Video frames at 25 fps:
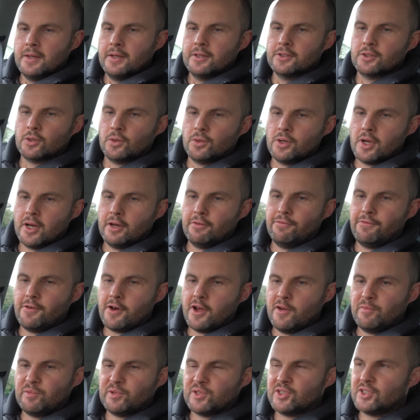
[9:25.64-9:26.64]
So
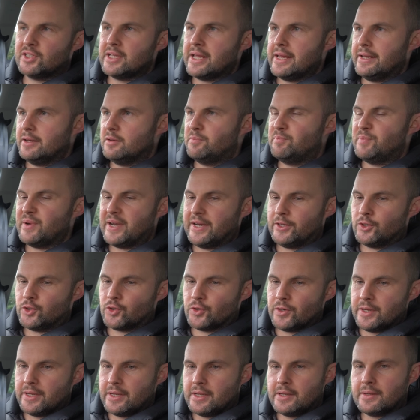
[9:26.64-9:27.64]
95%
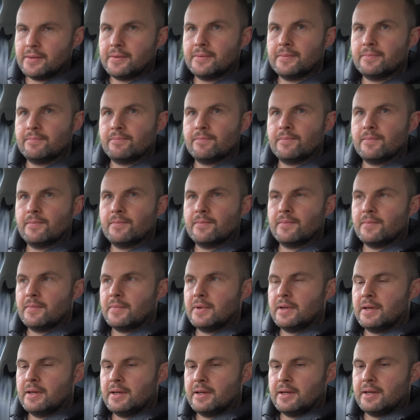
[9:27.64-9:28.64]
battery,
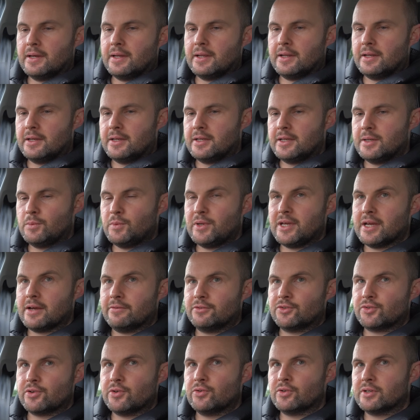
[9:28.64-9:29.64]
and we
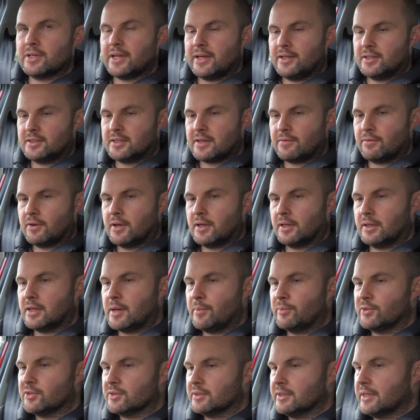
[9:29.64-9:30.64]
have 387
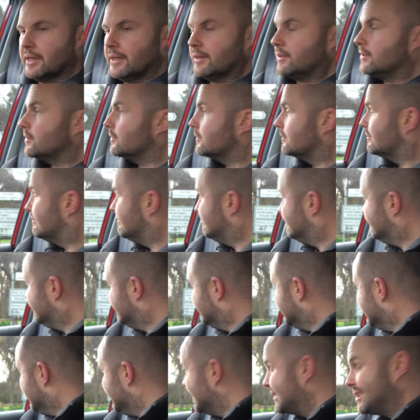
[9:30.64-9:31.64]
kilometers in that.
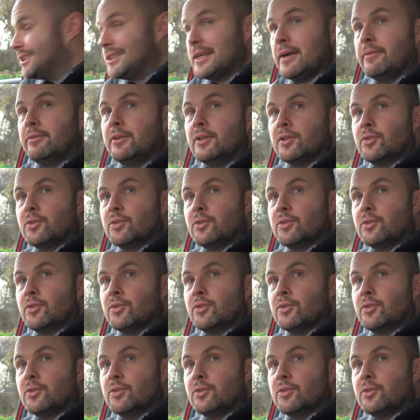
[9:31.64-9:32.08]
That's 7